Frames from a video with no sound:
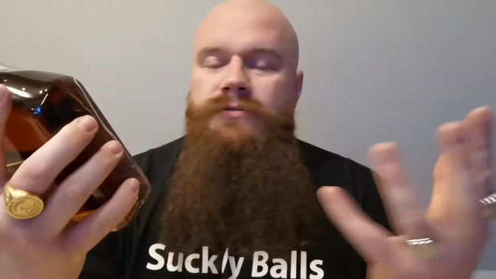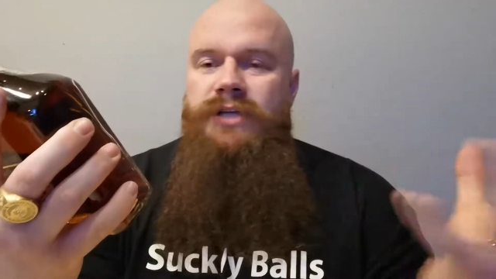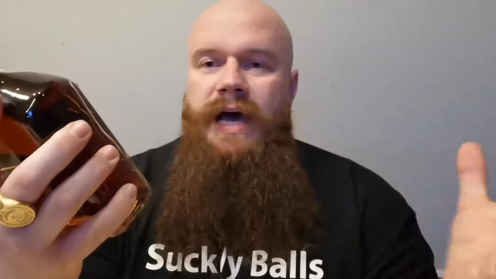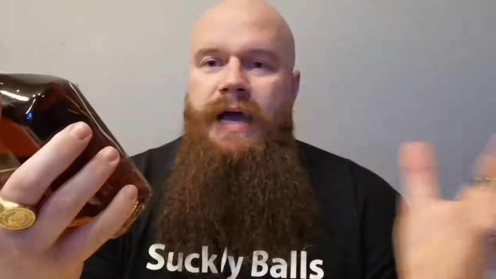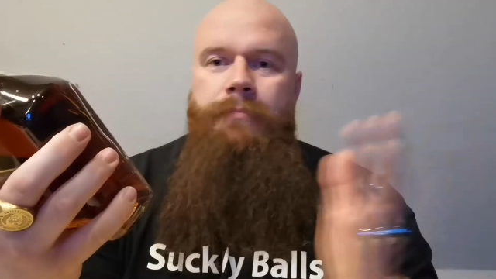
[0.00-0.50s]

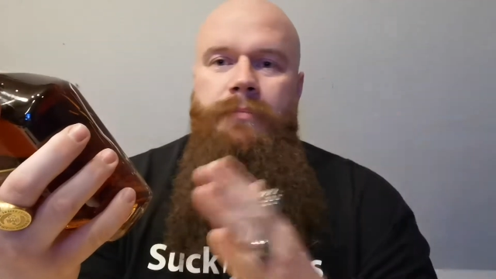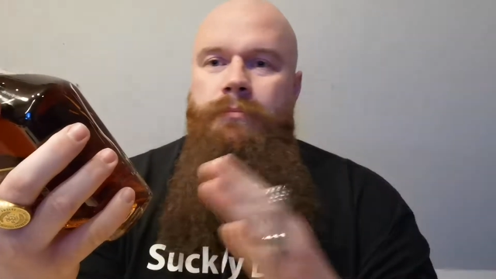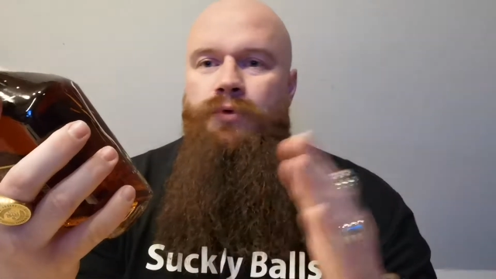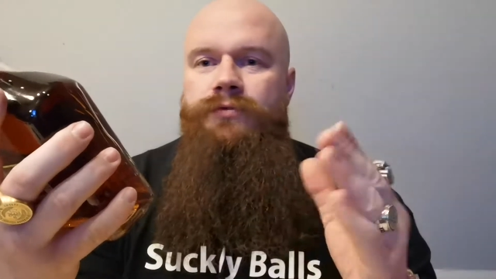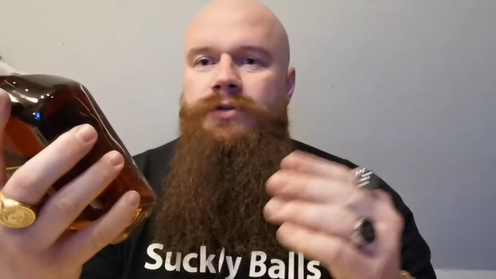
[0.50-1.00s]
Time
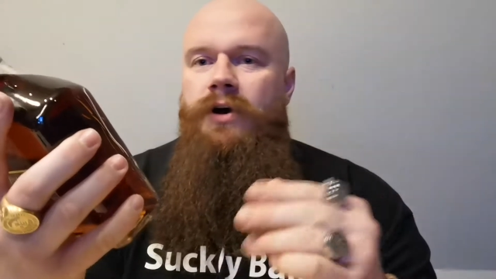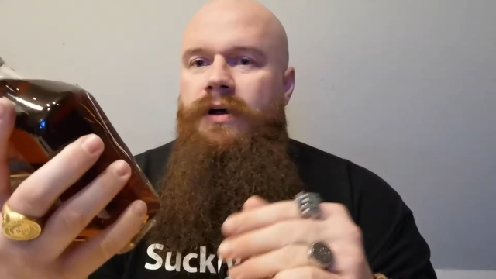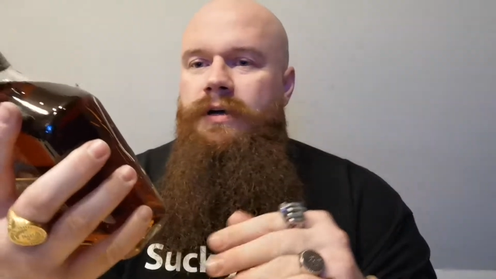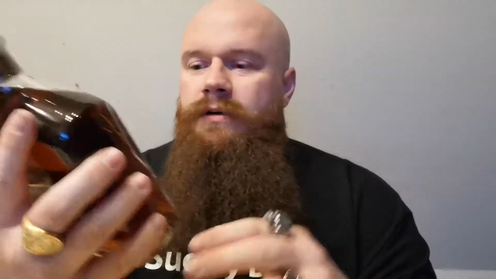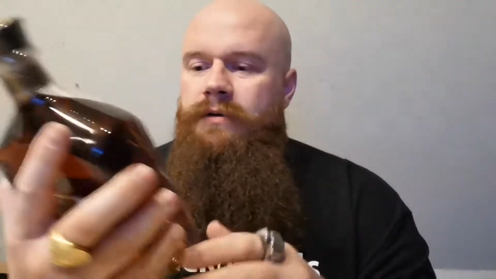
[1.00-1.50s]
moves
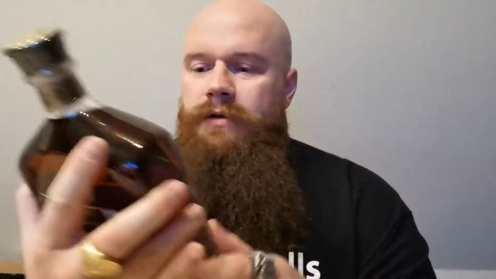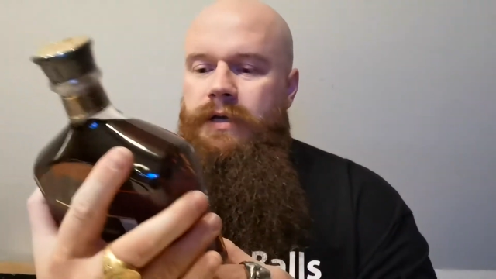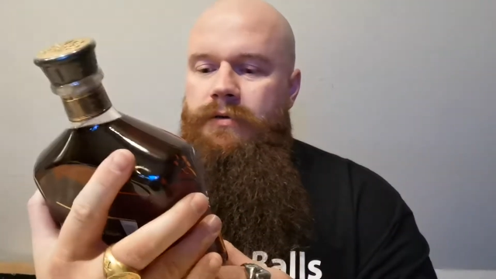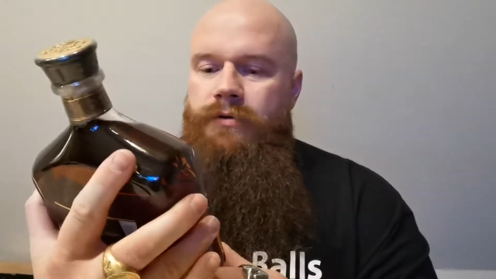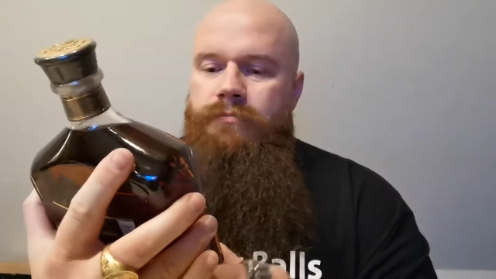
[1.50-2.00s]
on
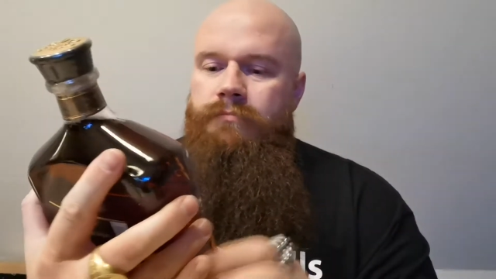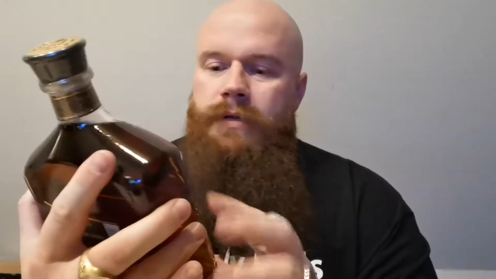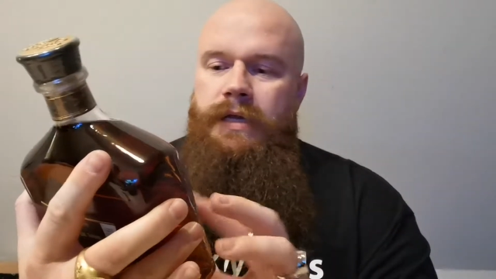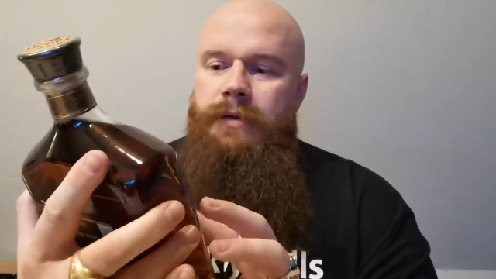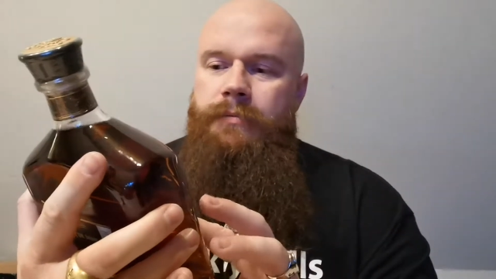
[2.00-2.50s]

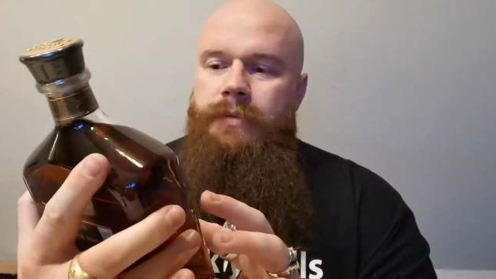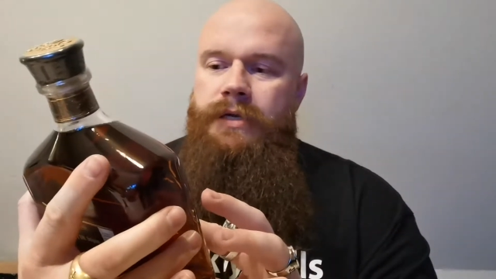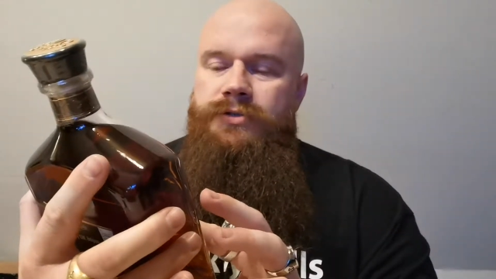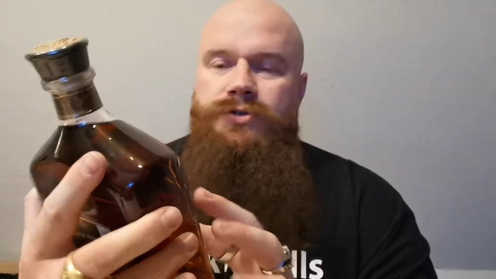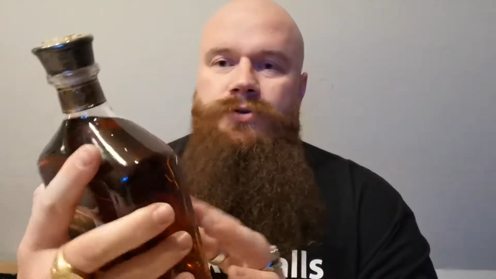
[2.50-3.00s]

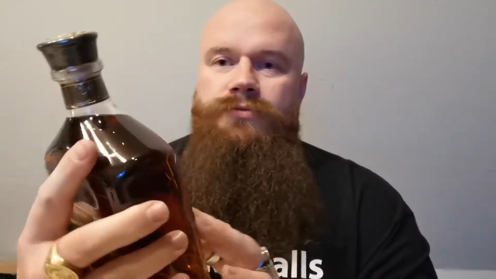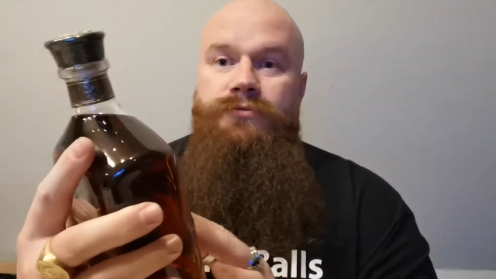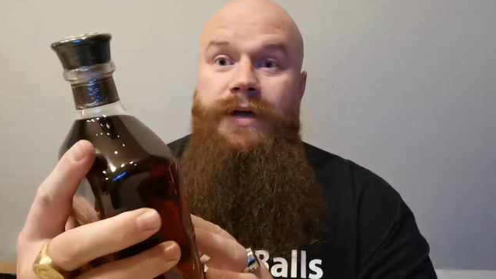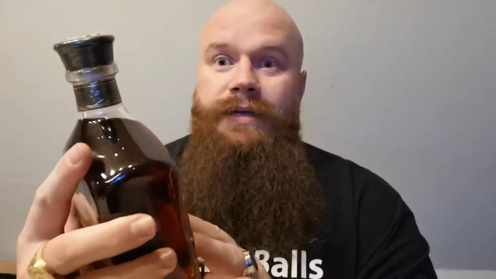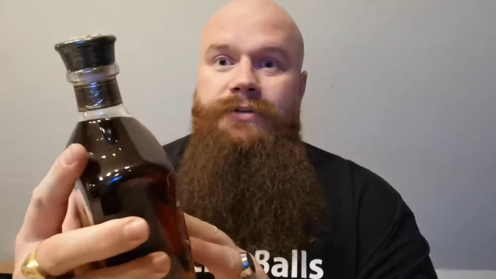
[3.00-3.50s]
at a certain
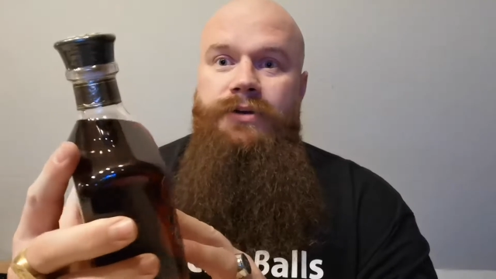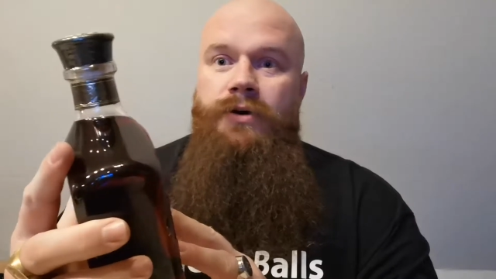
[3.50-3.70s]
rate,